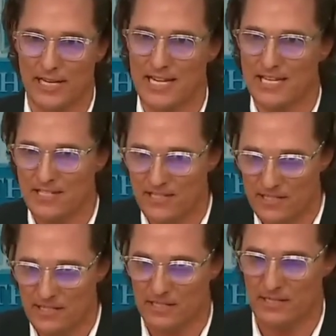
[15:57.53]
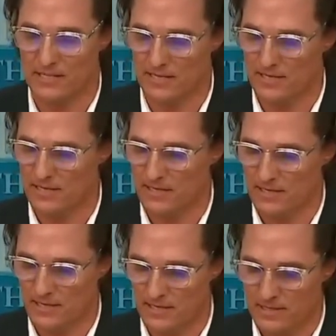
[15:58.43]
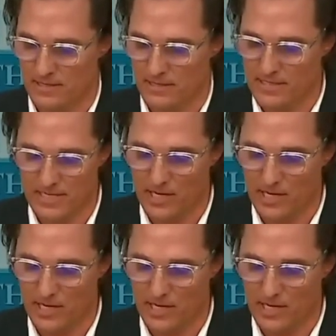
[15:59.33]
is, this